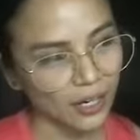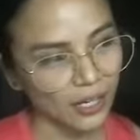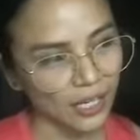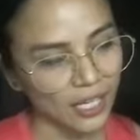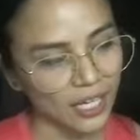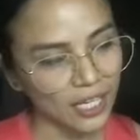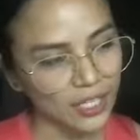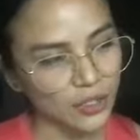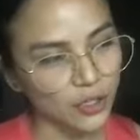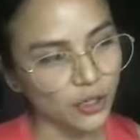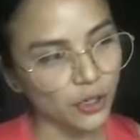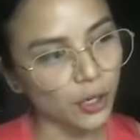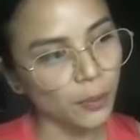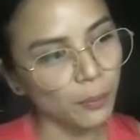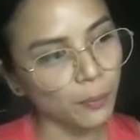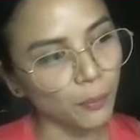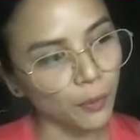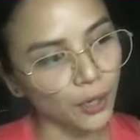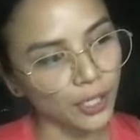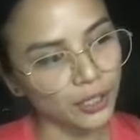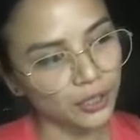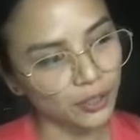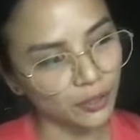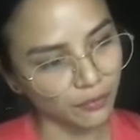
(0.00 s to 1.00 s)
his or her
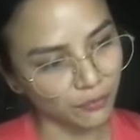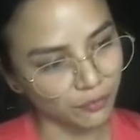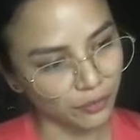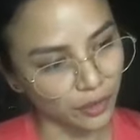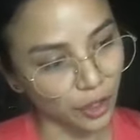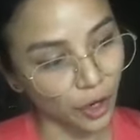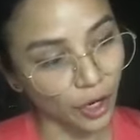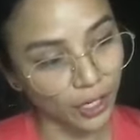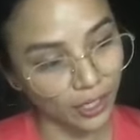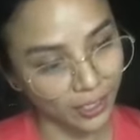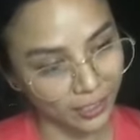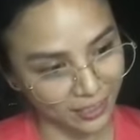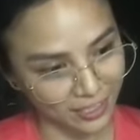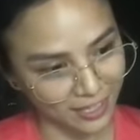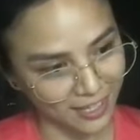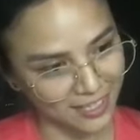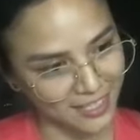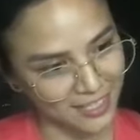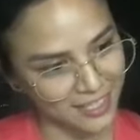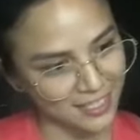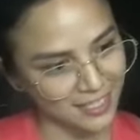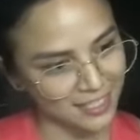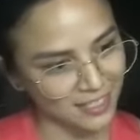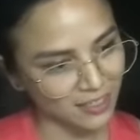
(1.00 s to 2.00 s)
point of
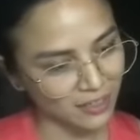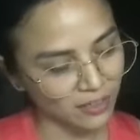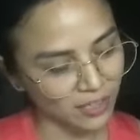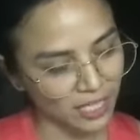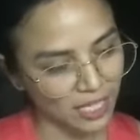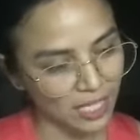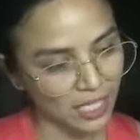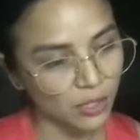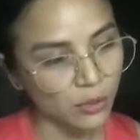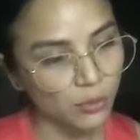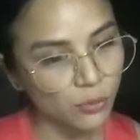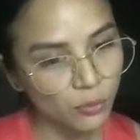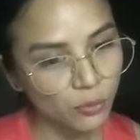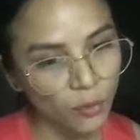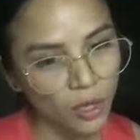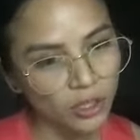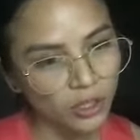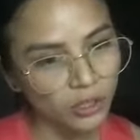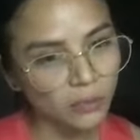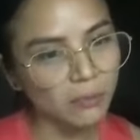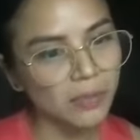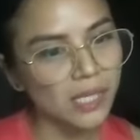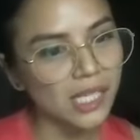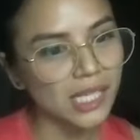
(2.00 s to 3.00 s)
darkness. Okay, you
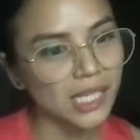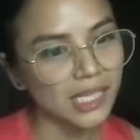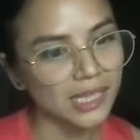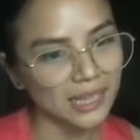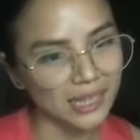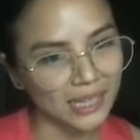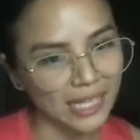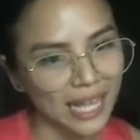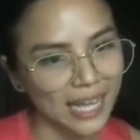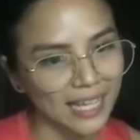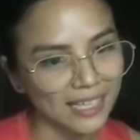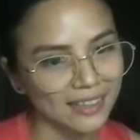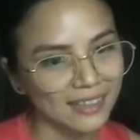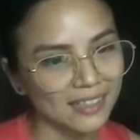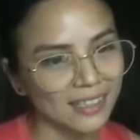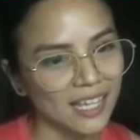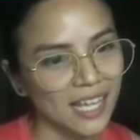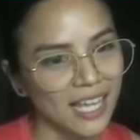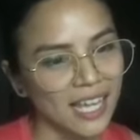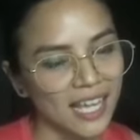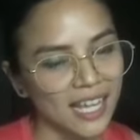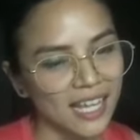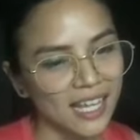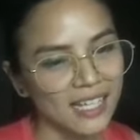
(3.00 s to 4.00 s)
want to be that light
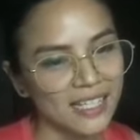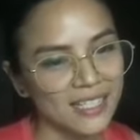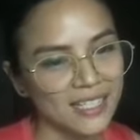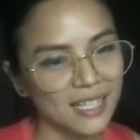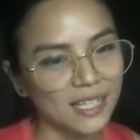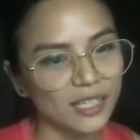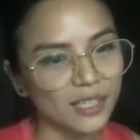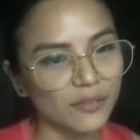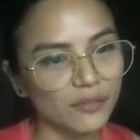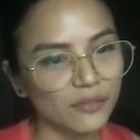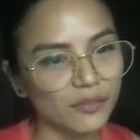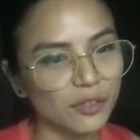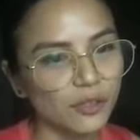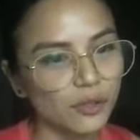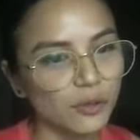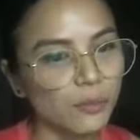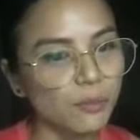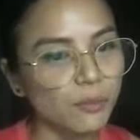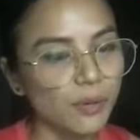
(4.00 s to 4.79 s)
instead of you